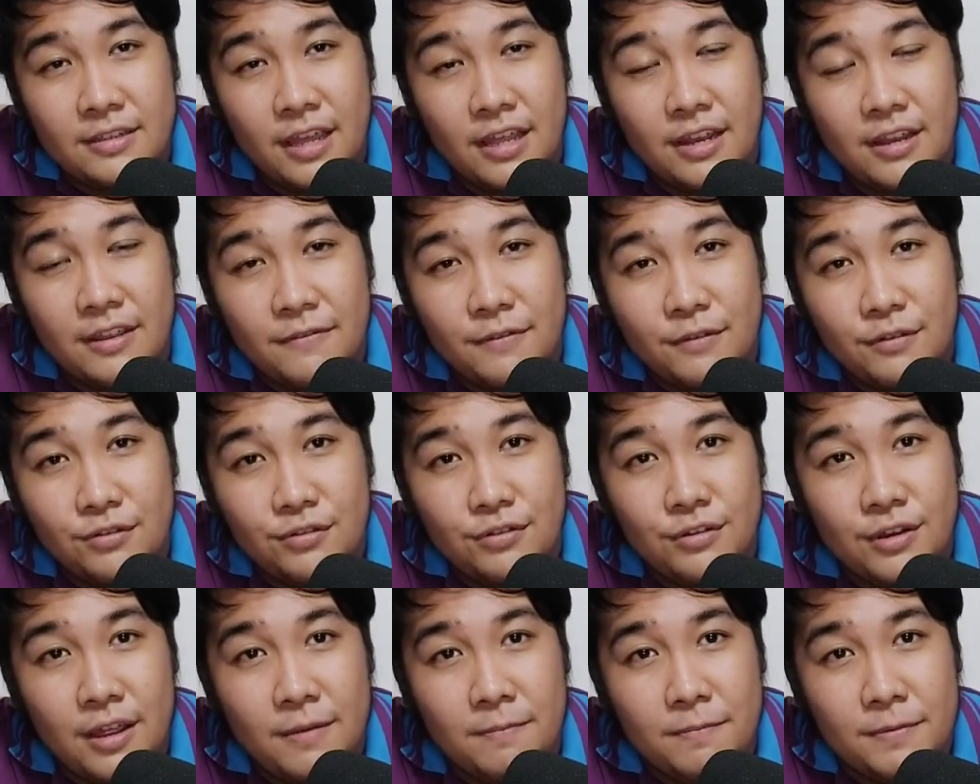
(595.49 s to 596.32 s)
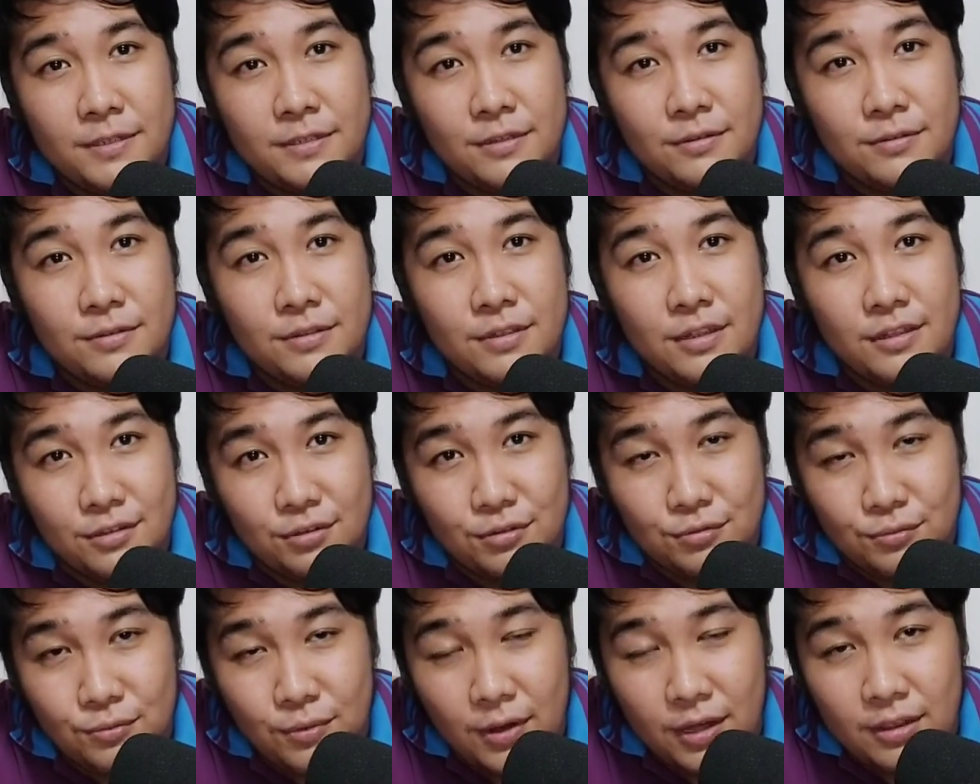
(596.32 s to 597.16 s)
any future episodes that
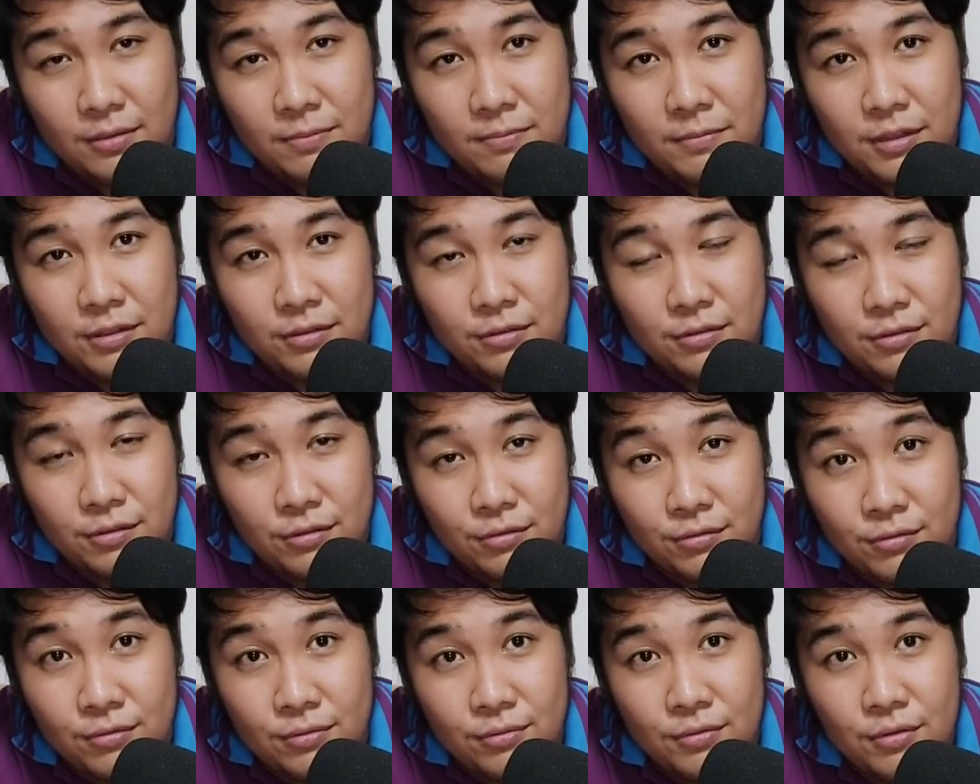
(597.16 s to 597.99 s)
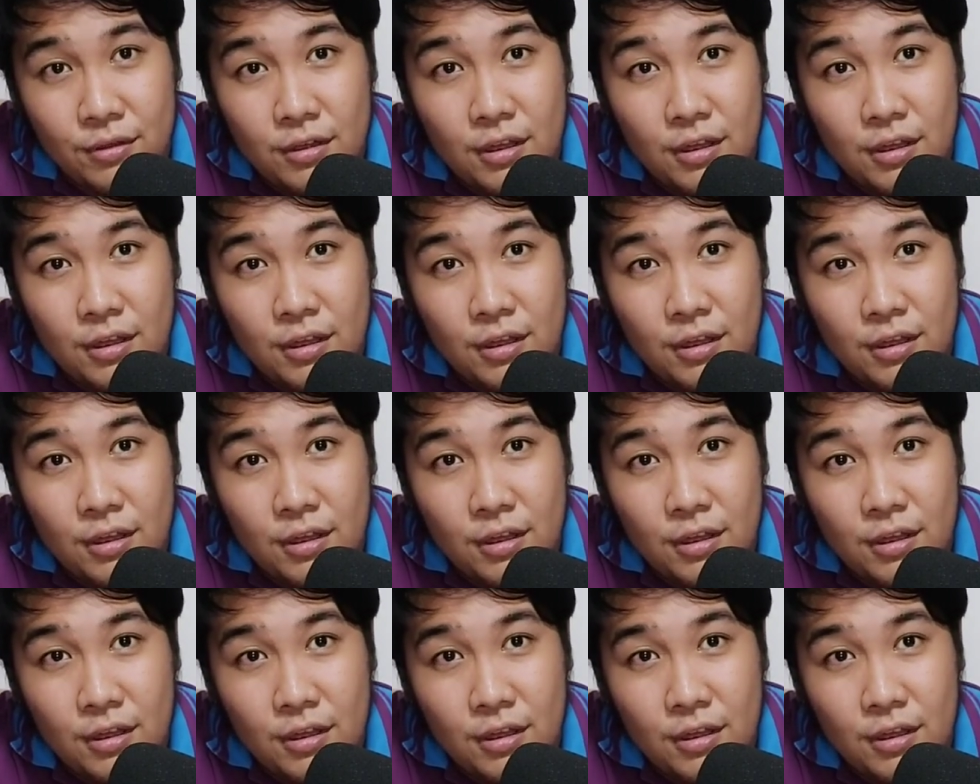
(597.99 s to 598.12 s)
you want me to do,